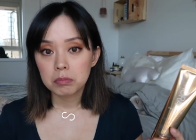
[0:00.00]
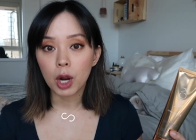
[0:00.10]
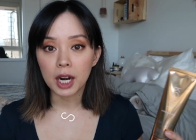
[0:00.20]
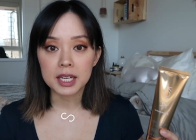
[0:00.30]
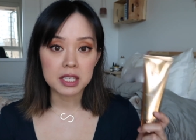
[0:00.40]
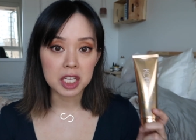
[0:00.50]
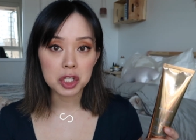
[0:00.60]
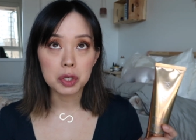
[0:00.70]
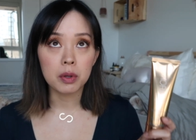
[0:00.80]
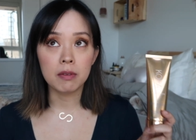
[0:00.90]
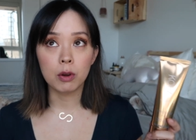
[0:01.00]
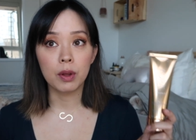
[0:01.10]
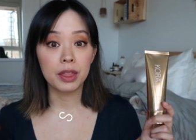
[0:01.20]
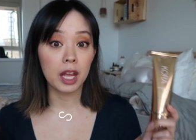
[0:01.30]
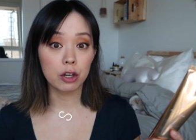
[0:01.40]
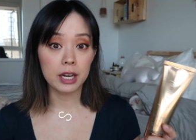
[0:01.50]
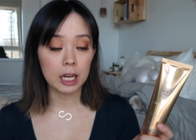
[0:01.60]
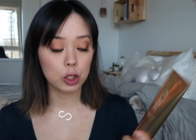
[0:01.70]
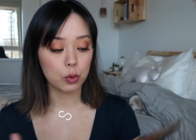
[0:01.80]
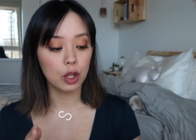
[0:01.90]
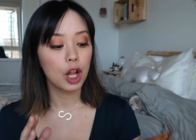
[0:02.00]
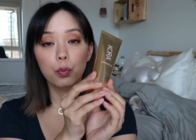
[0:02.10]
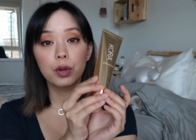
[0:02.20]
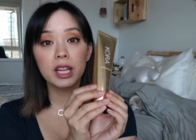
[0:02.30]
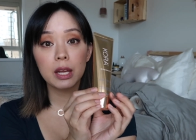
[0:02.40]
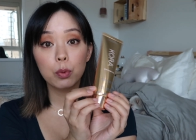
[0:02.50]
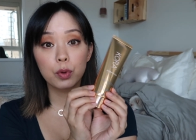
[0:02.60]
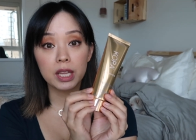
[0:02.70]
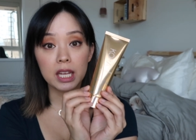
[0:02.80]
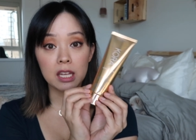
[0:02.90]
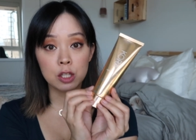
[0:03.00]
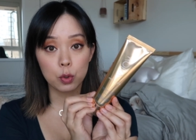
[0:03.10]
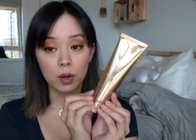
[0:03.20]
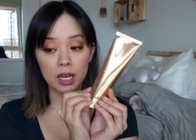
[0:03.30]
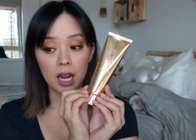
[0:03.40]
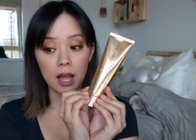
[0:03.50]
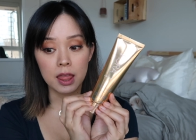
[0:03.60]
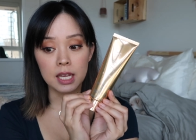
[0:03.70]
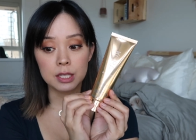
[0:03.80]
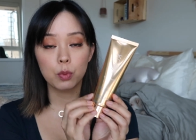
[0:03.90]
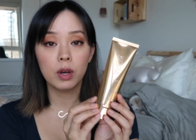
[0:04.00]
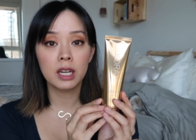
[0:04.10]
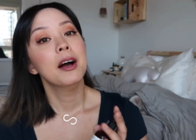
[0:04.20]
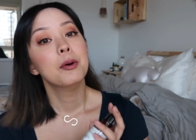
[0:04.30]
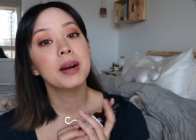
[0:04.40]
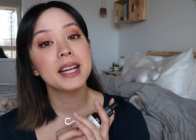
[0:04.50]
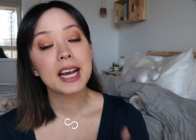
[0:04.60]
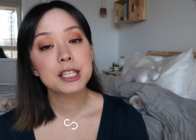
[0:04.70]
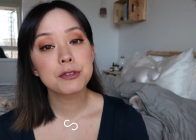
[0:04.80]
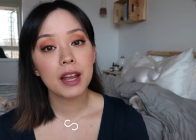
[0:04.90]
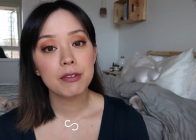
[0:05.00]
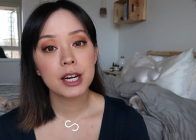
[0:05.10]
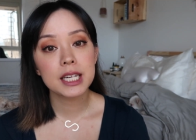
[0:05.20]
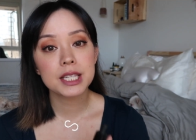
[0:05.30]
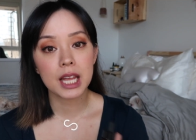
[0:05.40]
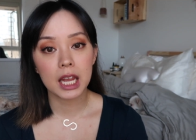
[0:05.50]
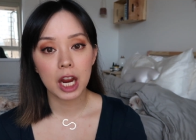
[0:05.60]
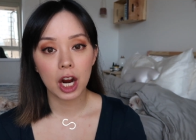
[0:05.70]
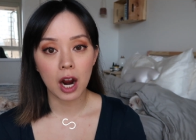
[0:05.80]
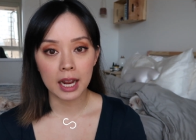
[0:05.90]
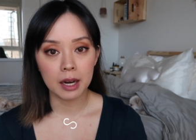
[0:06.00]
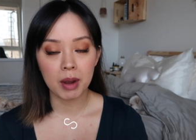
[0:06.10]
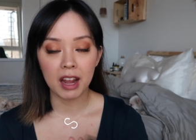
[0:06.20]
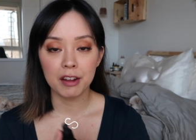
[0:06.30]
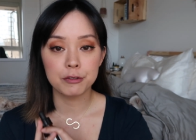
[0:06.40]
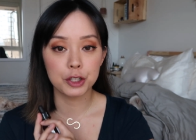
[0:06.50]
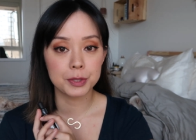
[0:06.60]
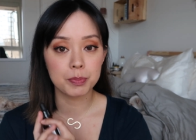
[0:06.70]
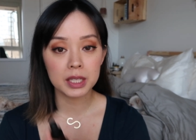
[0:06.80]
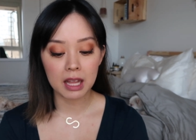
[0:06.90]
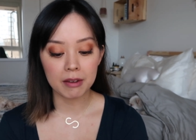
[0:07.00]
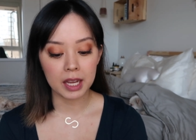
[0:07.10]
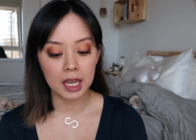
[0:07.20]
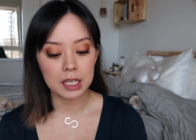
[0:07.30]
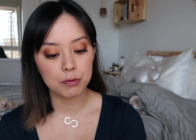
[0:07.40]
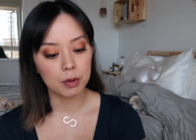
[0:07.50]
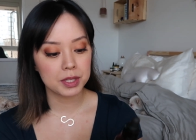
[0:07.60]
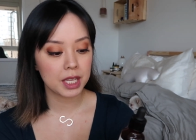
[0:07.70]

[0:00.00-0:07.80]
products can do even when they are natural. Really, really enjoy this one. My next favorite skincare item I have just been loving is from